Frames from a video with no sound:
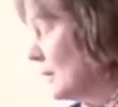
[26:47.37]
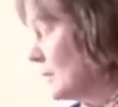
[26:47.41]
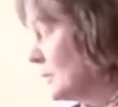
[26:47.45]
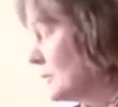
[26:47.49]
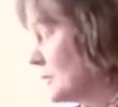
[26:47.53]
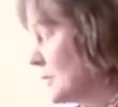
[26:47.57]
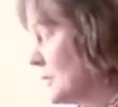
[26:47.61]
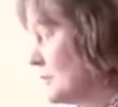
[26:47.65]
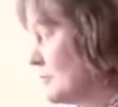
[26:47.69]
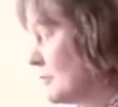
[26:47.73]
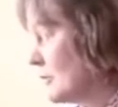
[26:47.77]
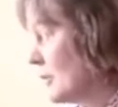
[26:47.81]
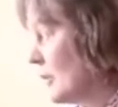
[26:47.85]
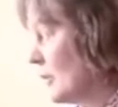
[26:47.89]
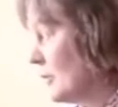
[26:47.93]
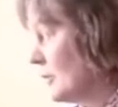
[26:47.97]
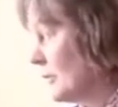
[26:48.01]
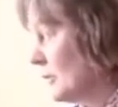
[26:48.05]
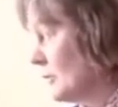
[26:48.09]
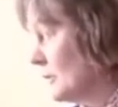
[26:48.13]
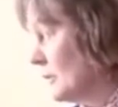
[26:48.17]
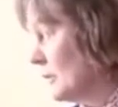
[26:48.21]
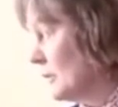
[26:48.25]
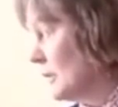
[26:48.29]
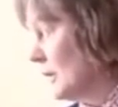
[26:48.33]

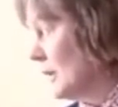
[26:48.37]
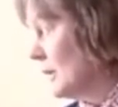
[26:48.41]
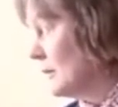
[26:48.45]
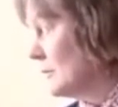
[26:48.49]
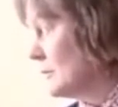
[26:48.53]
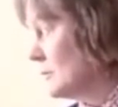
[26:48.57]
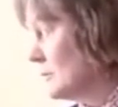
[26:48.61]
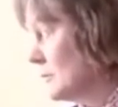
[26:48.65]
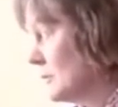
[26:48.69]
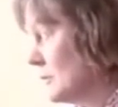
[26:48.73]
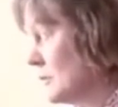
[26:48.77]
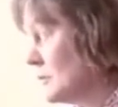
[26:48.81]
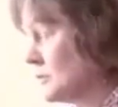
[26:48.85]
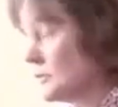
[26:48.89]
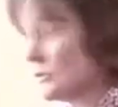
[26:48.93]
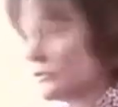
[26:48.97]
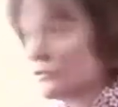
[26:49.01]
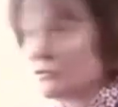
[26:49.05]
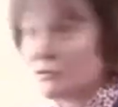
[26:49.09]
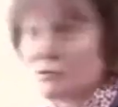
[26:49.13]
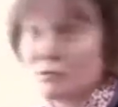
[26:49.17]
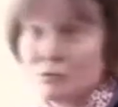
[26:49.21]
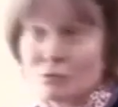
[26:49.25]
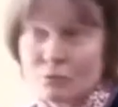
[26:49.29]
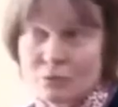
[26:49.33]
safeguarding one against, and this is
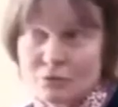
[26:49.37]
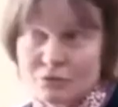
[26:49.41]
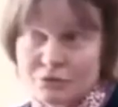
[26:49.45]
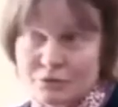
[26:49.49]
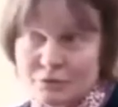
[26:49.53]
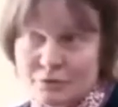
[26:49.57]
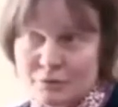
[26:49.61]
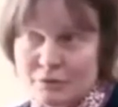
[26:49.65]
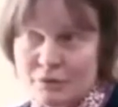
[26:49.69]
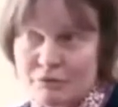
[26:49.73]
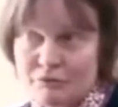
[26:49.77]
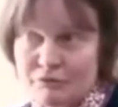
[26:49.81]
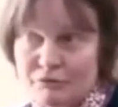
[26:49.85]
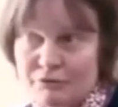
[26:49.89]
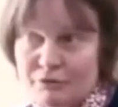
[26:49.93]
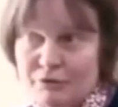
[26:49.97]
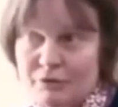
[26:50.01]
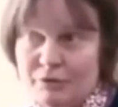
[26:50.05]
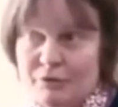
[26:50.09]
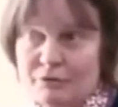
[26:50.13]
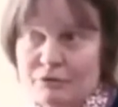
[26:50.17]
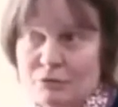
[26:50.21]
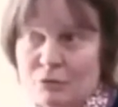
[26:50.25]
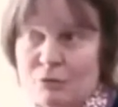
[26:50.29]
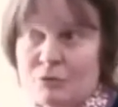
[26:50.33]
true also
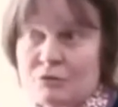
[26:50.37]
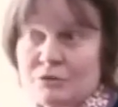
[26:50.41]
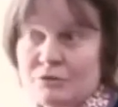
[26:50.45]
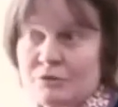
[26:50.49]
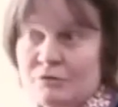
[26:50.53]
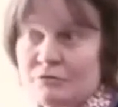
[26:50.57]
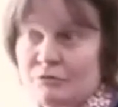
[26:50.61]
of course,